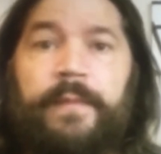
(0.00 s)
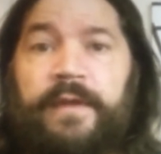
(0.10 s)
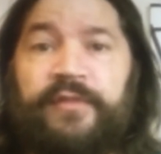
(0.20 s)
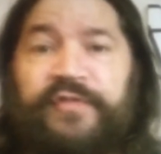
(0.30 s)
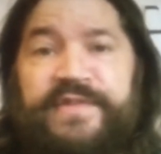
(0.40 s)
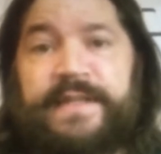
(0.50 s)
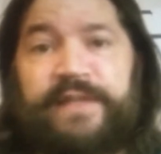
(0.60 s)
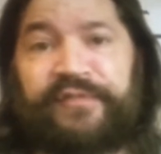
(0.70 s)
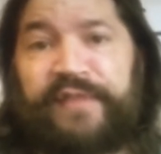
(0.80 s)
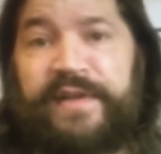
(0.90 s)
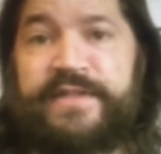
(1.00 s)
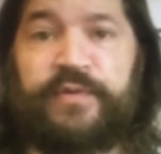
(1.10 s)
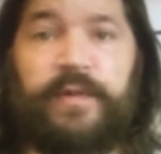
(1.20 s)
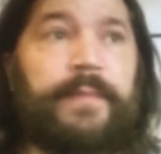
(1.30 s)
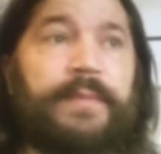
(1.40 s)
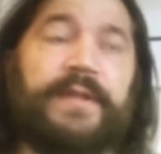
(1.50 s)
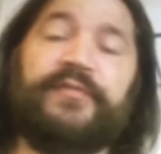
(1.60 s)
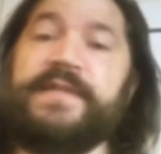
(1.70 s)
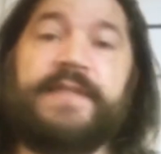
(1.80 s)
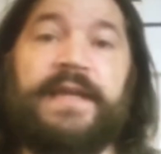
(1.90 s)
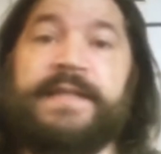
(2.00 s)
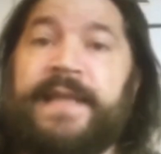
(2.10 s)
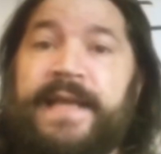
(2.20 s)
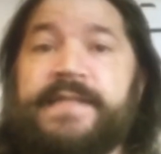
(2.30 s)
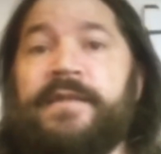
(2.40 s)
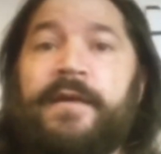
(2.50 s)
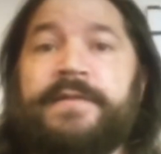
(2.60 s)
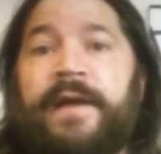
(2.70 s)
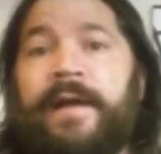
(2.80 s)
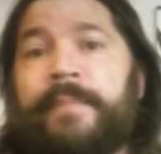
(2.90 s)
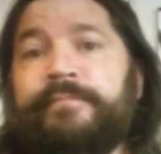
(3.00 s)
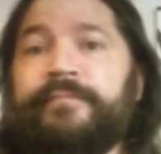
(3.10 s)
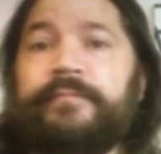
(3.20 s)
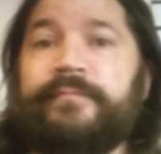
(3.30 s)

You can be as physically fit as you want, but let's face it, it takes a long time.